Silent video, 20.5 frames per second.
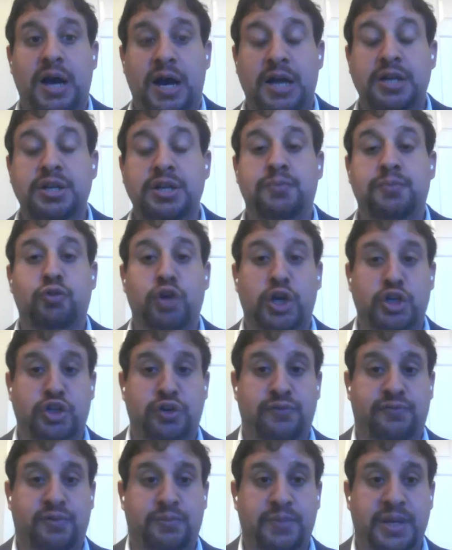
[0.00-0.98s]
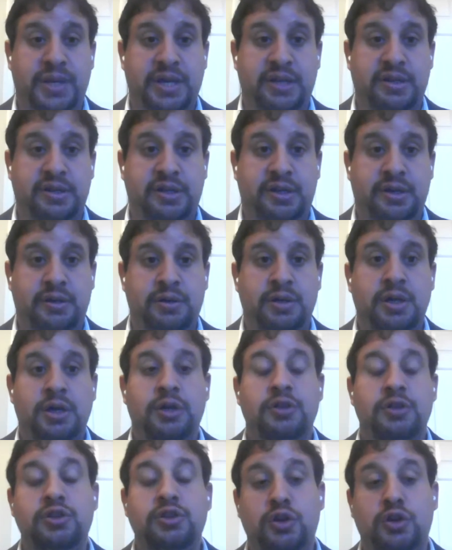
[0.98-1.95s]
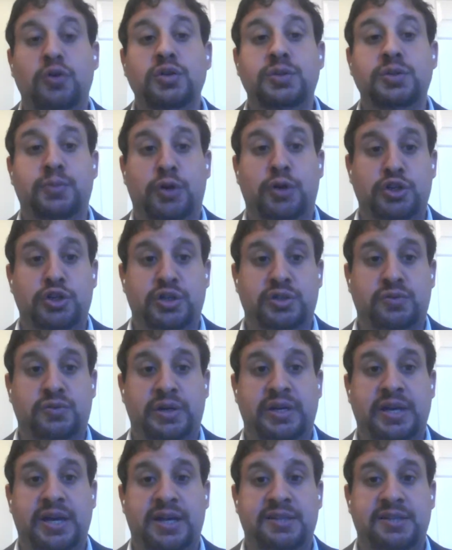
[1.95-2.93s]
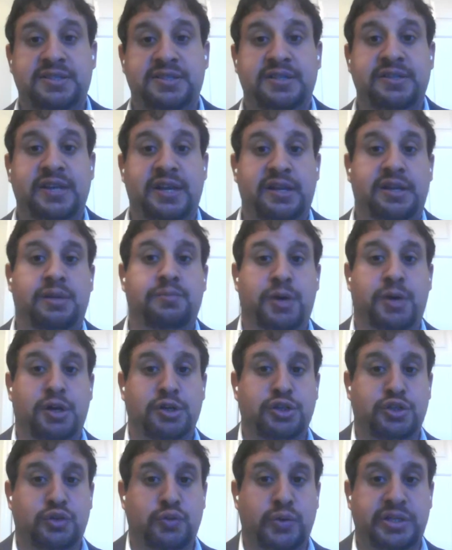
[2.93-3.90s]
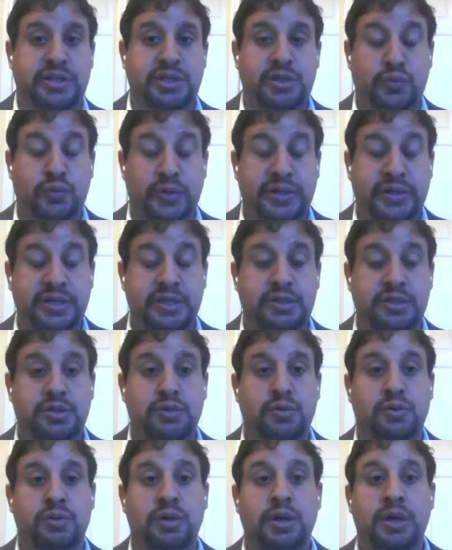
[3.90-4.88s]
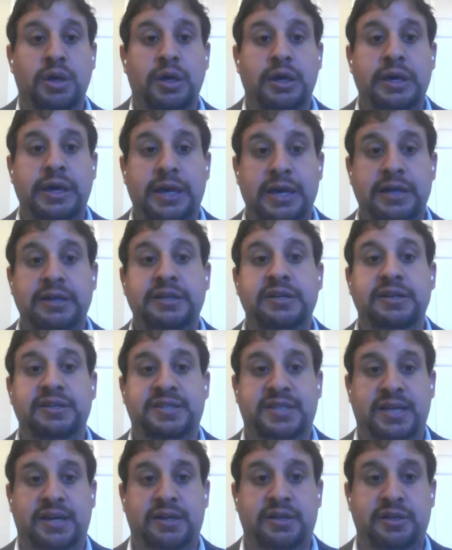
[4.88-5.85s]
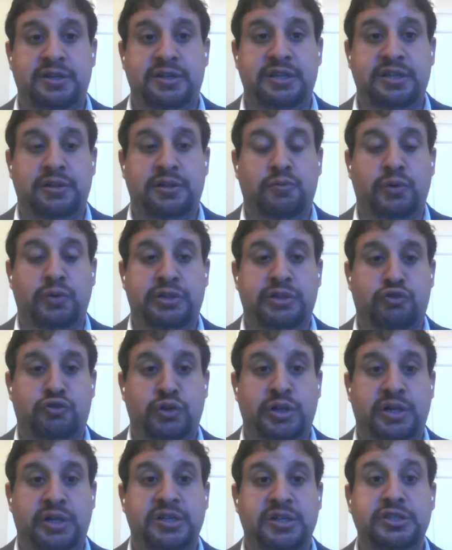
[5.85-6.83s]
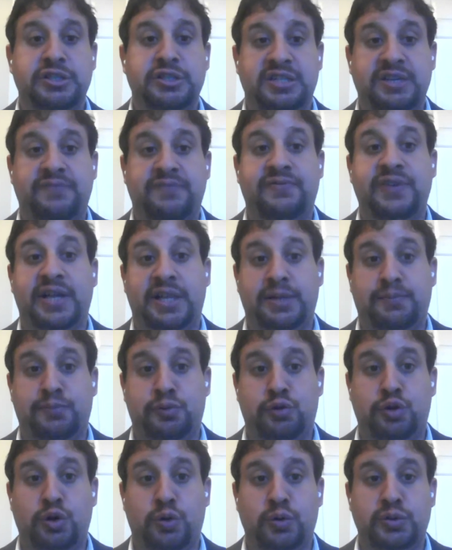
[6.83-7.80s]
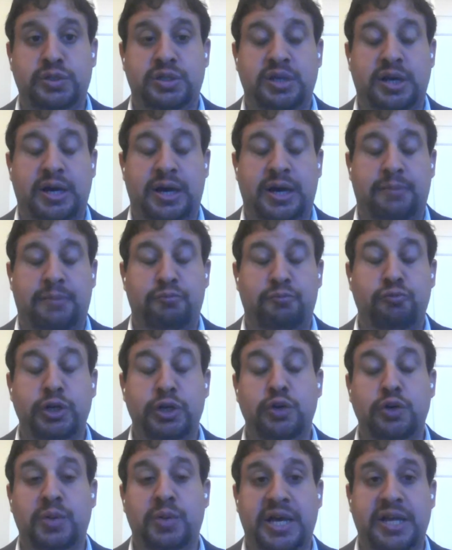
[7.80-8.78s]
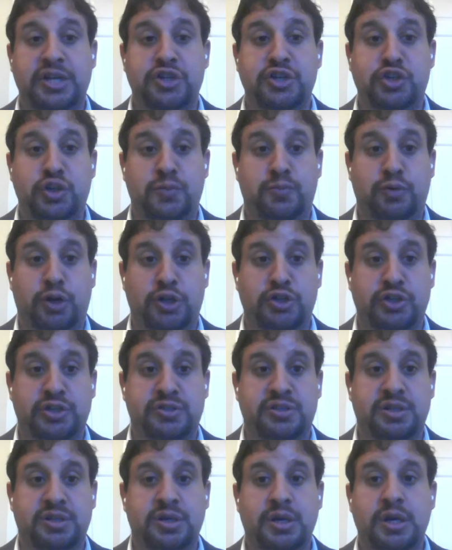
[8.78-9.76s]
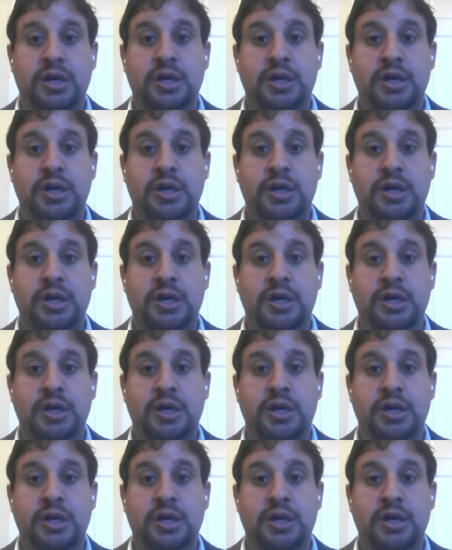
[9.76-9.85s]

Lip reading: Under pressure from India, those projects were canceled. And in March 2022, India signed a deal with Sri Lanka to develop those renewable energy projects.